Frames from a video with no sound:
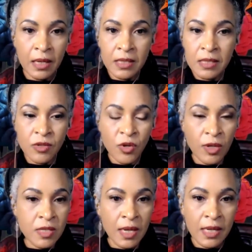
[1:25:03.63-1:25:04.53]
and it's
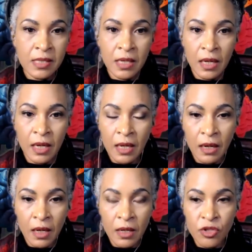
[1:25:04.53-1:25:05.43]

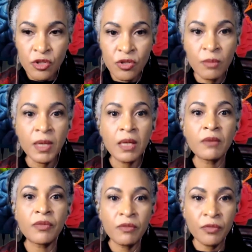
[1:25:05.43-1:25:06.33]
translating in so many
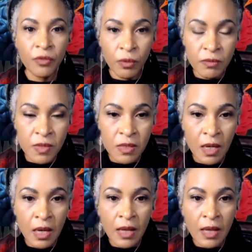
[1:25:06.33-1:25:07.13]
different forms.